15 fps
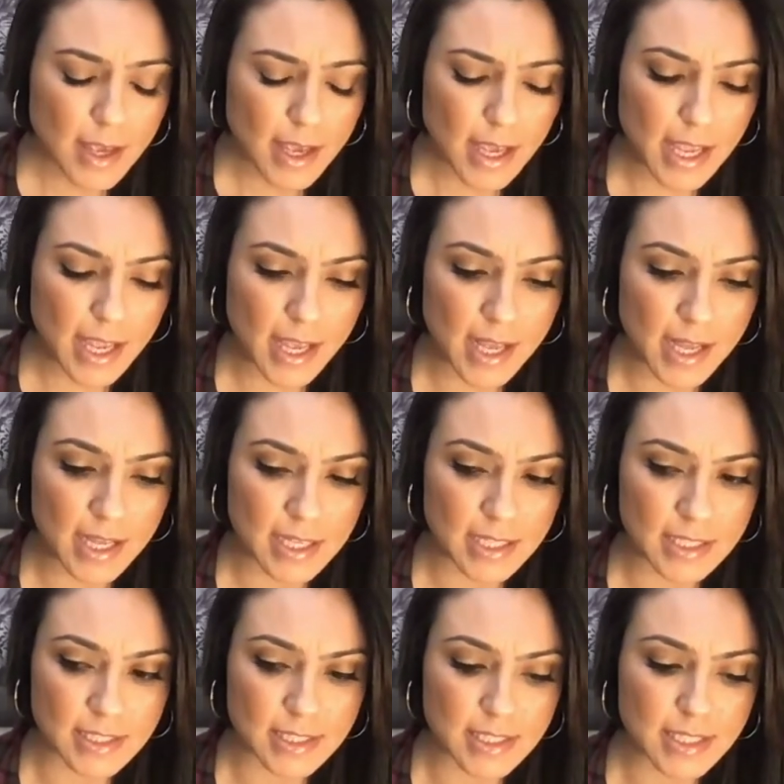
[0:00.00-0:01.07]

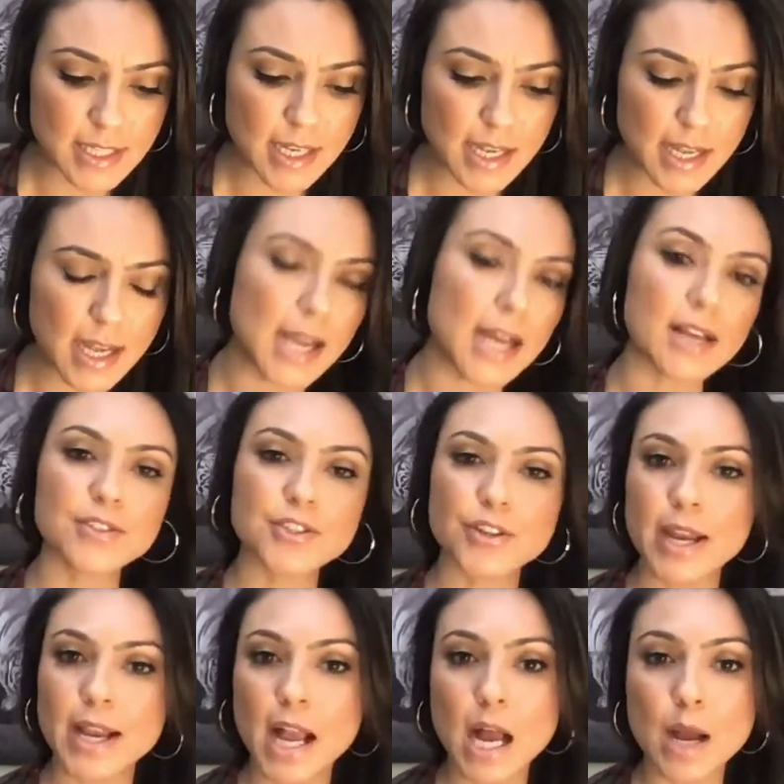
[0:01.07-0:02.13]
And after
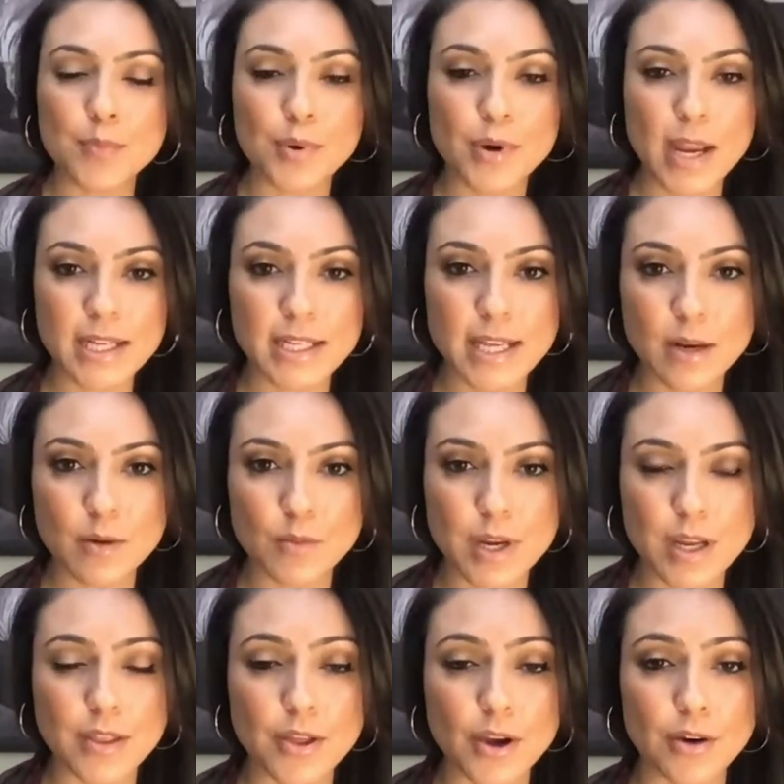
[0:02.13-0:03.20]
I got pregnant
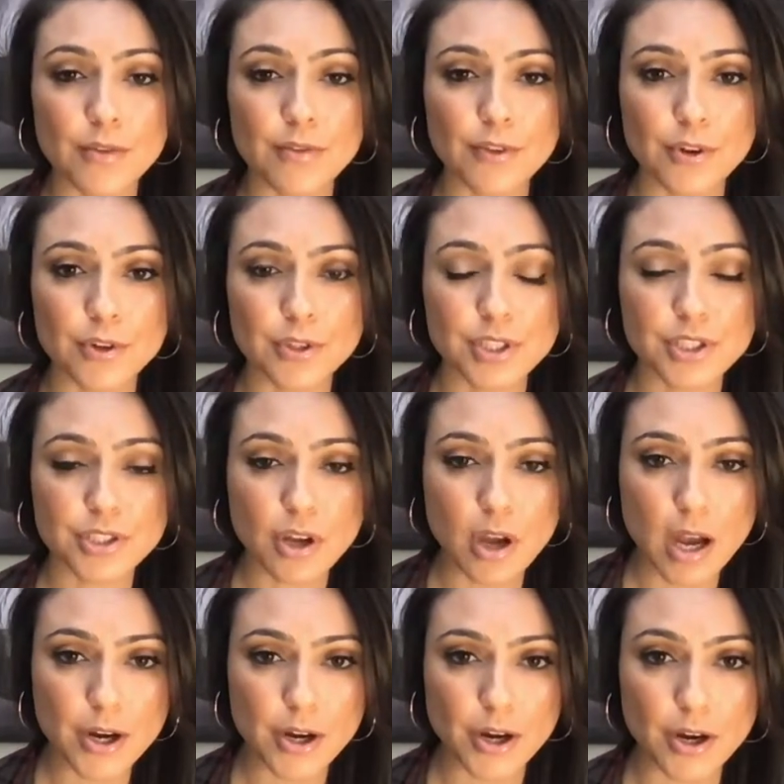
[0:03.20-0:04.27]
with our first
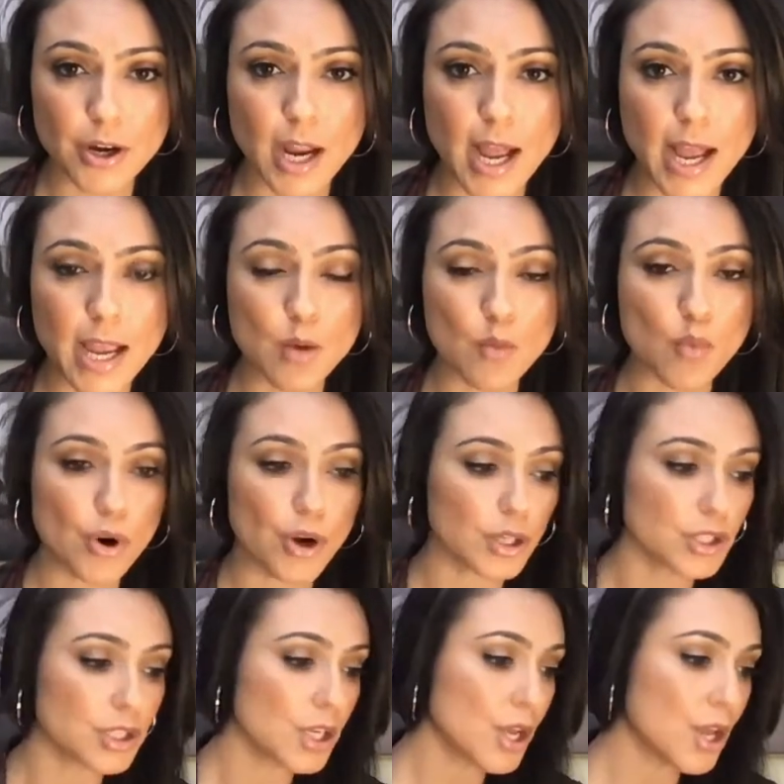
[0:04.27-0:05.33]
daughter, I
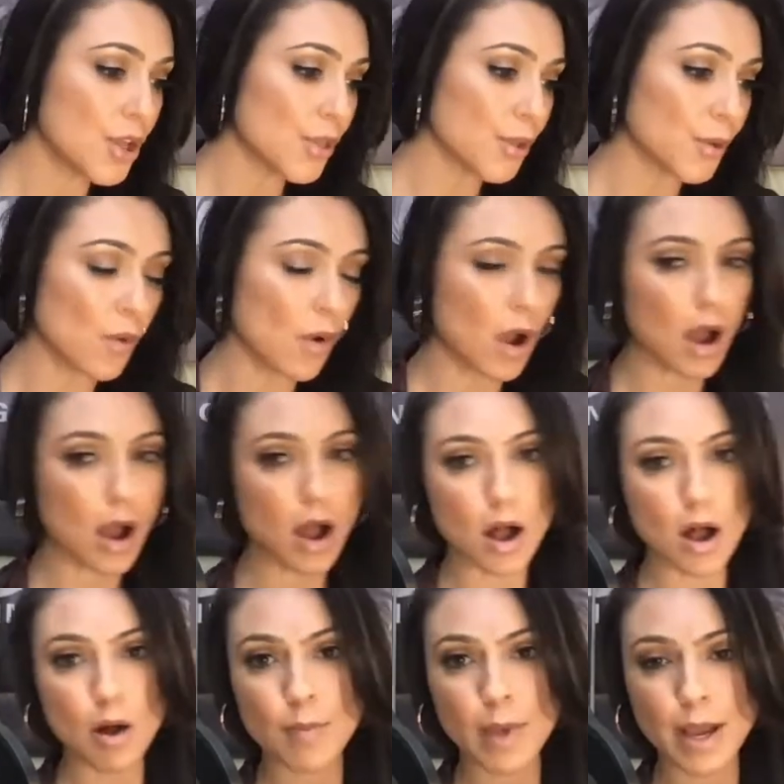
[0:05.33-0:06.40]
worked through
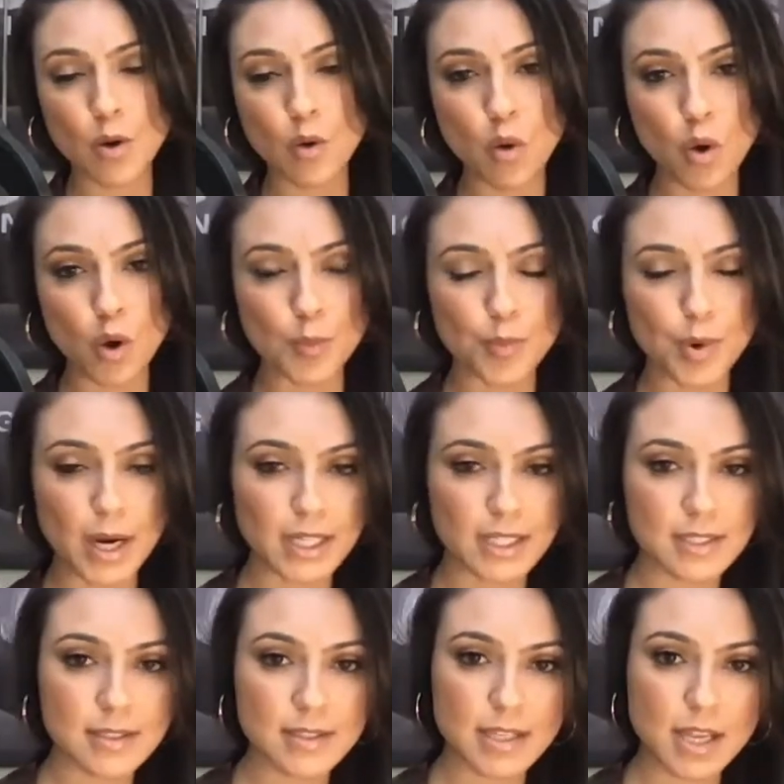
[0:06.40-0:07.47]
all my whole
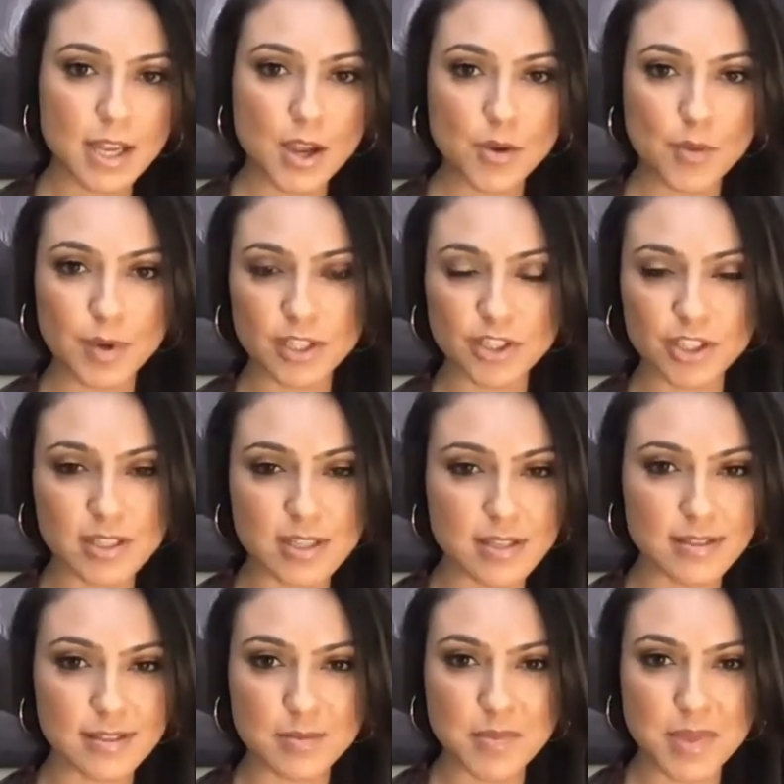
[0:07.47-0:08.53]
pregnancy, which is
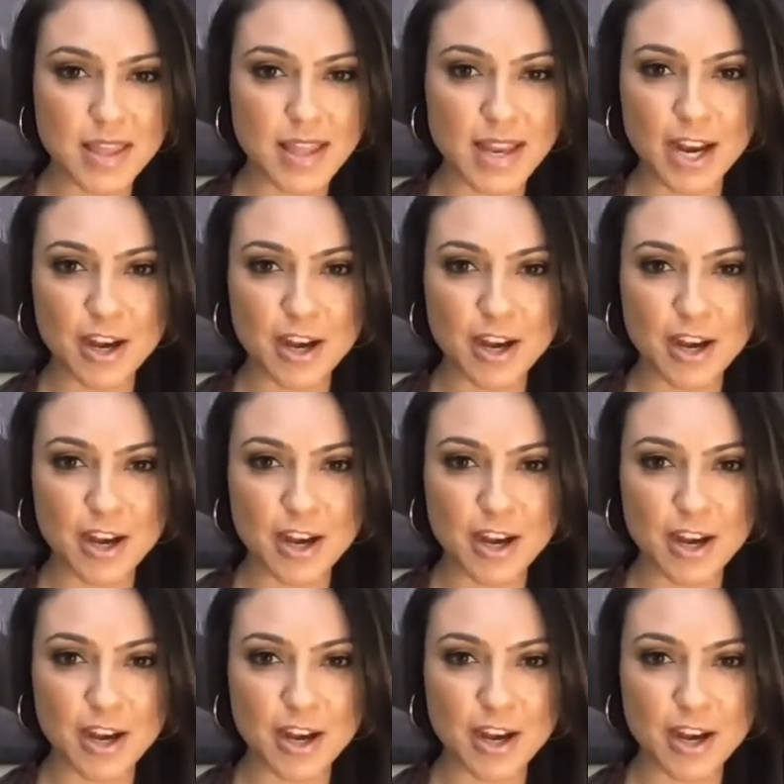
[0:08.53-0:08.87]
something that I